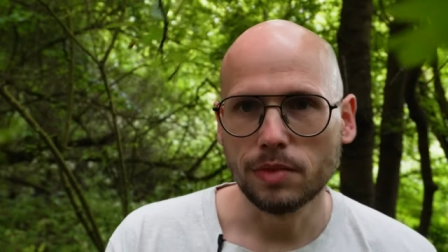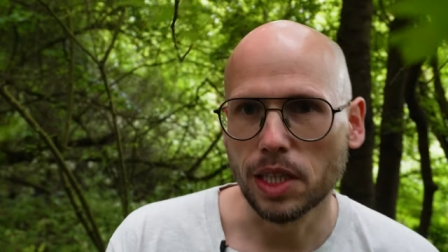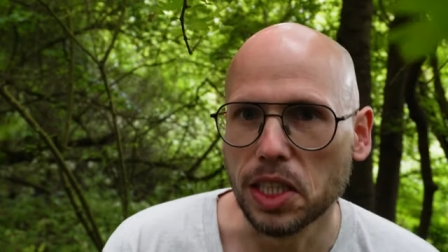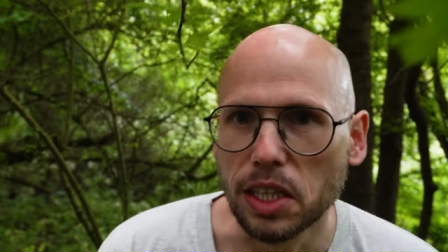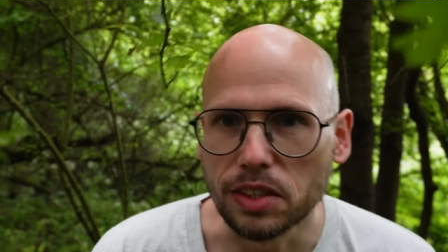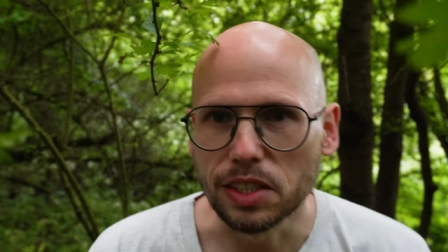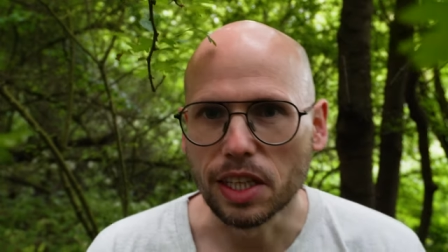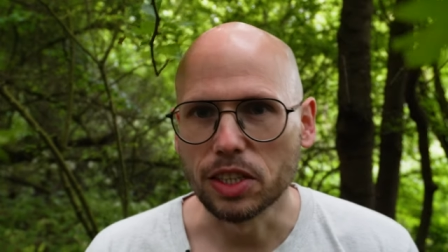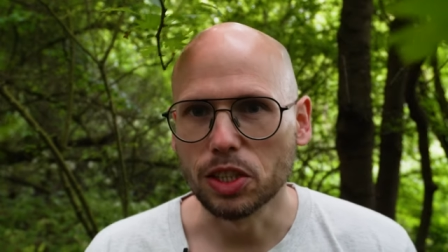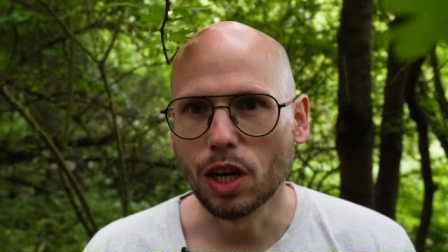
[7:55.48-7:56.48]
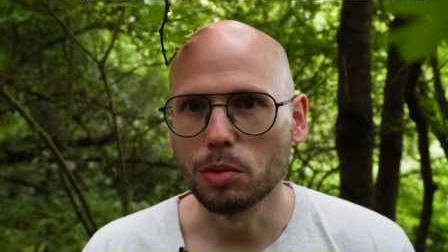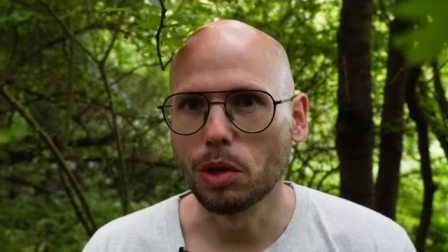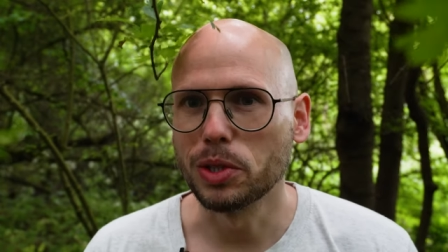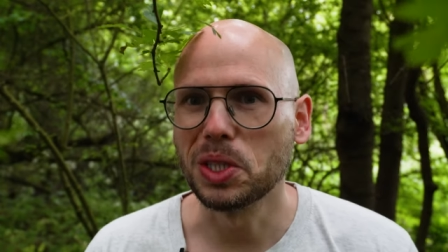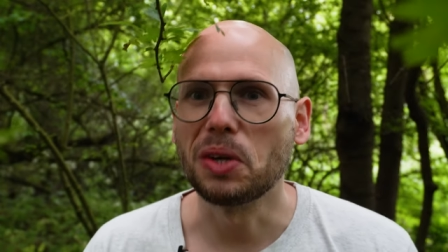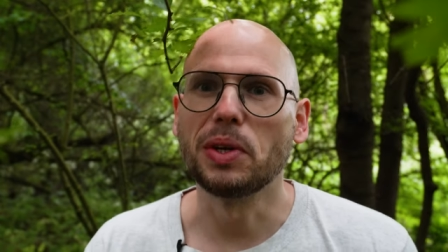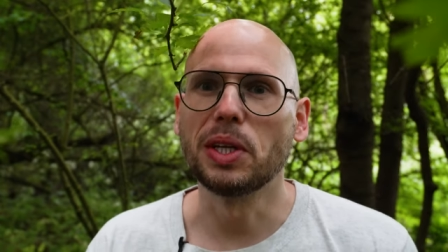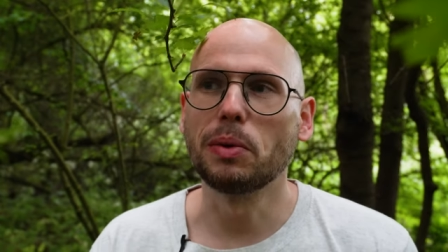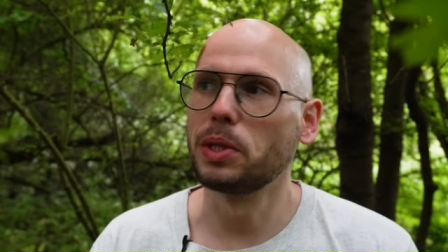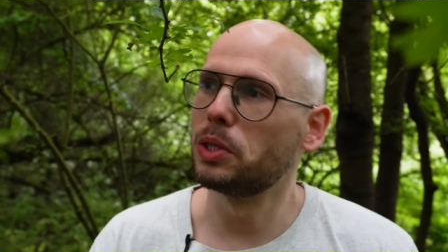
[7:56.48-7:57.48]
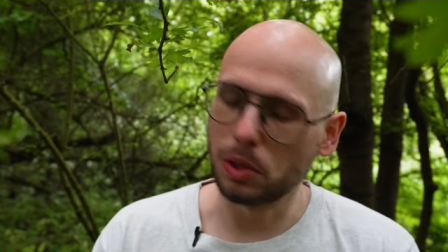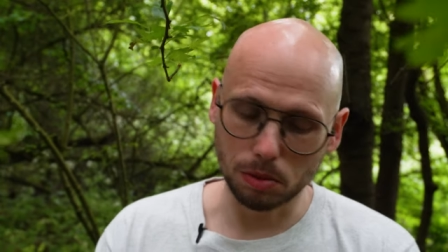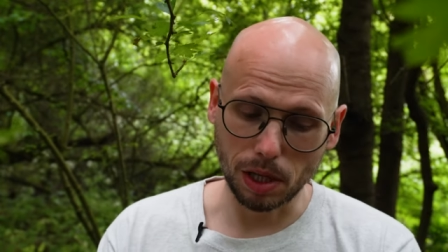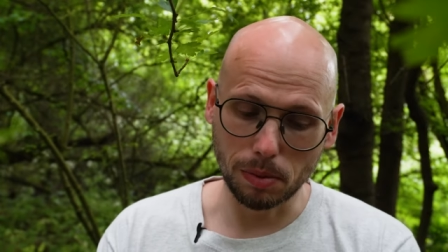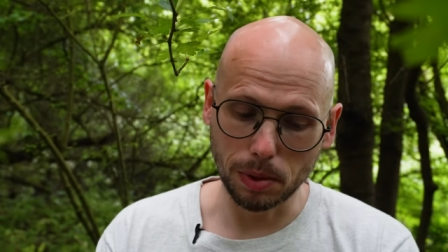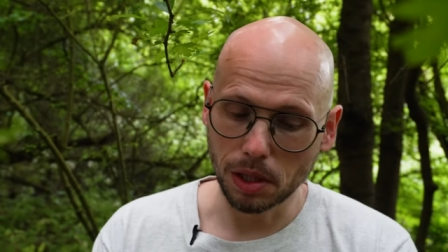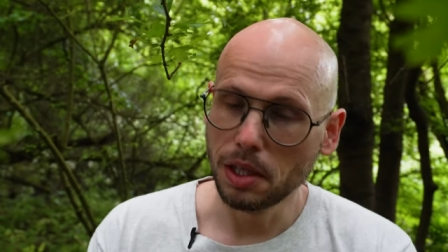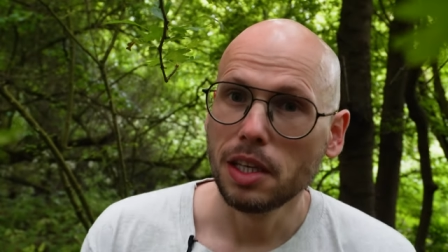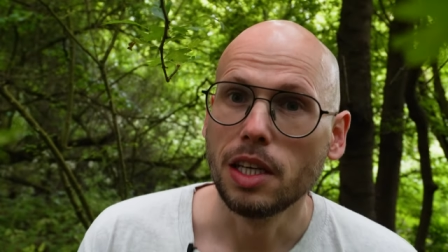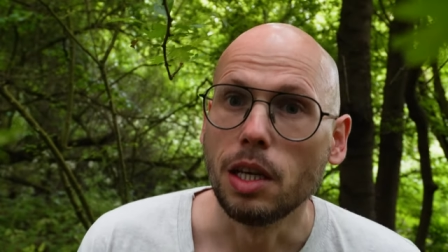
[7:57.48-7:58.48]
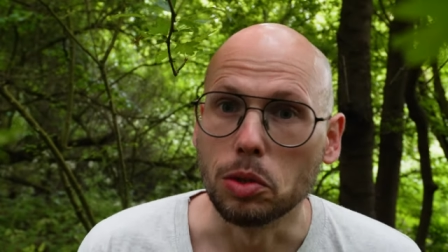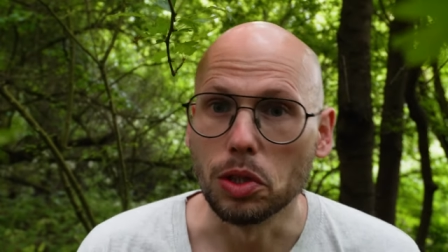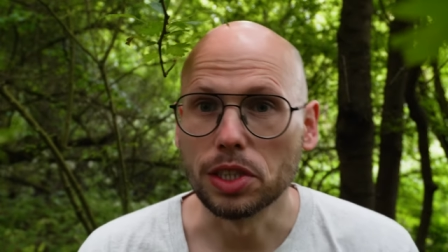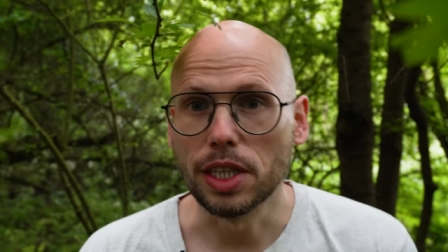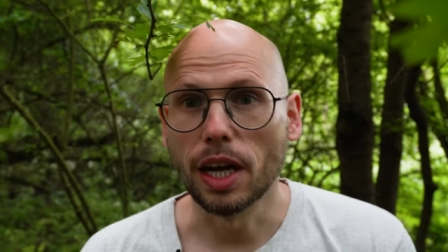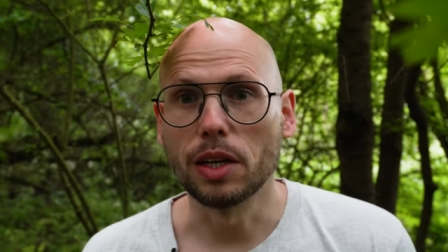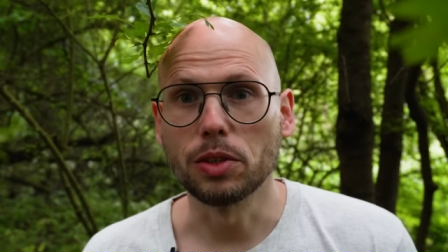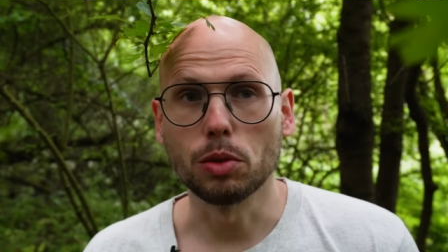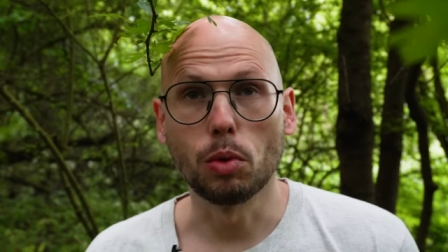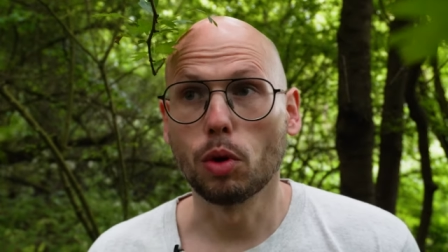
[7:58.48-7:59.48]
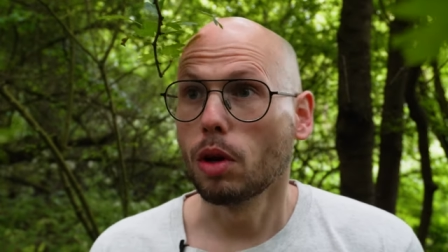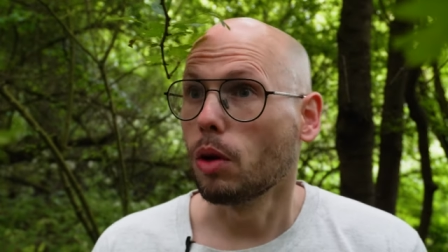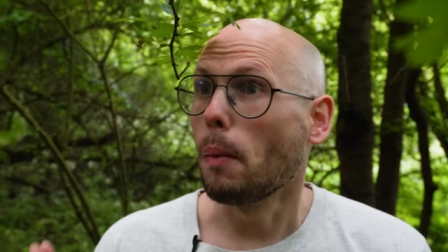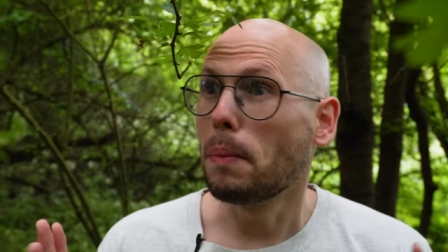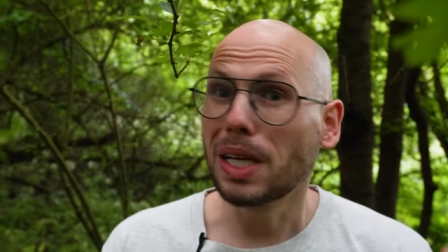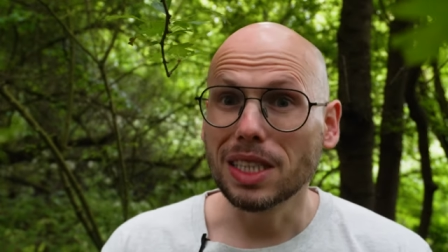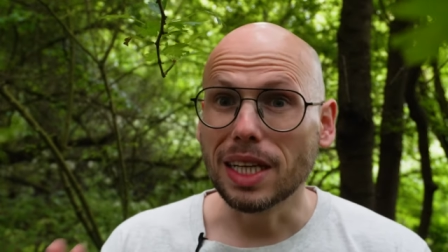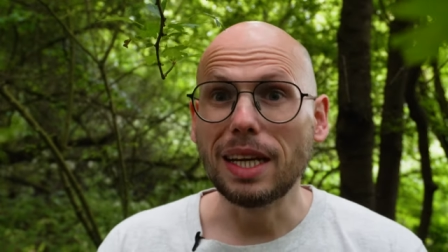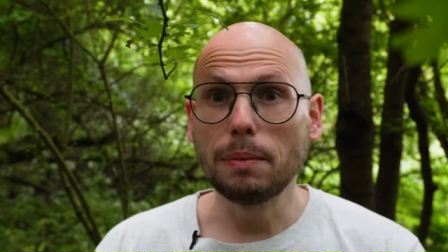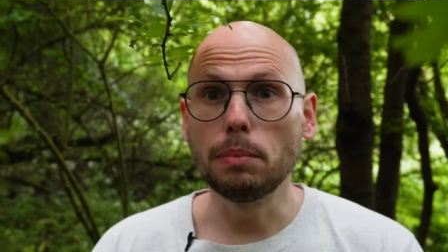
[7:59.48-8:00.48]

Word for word: That's the end of today's Charm Diaries. I don't really know what this was about, but it was nice to get out and do a walk. Look, I'm basically in